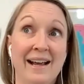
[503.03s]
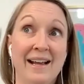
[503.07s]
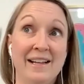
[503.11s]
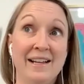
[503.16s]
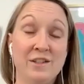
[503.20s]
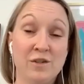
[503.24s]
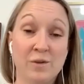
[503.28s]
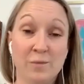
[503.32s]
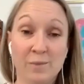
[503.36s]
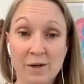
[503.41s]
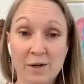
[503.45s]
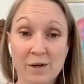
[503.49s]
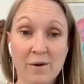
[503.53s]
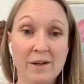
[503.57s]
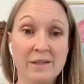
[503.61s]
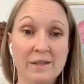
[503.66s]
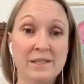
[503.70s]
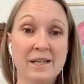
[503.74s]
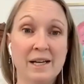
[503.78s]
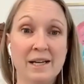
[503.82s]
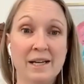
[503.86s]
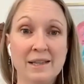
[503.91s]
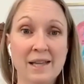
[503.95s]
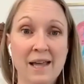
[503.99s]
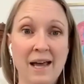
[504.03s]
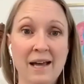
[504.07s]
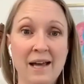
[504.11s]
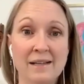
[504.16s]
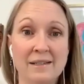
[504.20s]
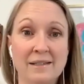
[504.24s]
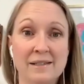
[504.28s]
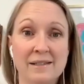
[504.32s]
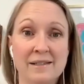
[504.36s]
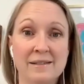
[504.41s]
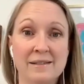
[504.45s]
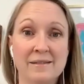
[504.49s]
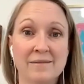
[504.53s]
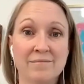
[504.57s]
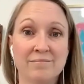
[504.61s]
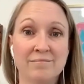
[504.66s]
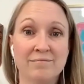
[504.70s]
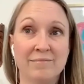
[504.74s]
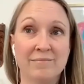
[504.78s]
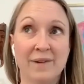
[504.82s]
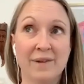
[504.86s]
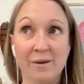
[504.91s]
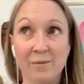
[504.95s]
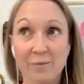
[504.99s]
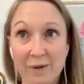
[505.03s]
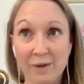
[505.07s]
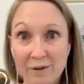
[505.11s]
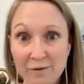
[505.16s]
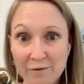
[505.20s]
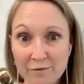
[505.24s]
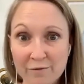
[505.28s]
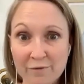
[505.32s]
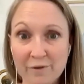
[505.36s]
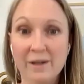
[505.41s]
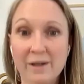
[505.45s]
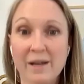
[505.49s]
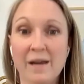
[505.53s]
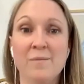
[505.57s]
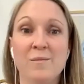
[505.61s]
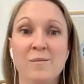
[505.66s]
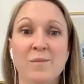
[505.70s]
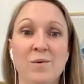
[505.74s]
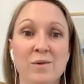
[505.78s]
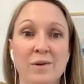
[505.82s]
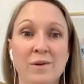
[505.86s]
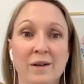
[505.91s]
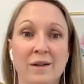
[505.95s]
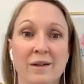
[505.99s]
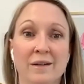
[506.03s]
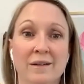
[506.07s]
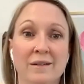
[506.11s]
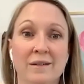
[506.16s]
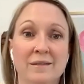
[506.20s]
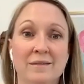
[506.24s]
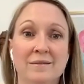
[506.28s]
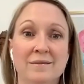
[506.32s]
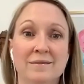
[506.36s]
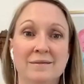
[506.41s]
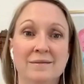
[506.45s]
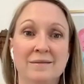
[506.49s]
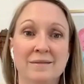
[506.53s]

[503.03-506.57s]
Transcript: And so we go outside less and we forget more.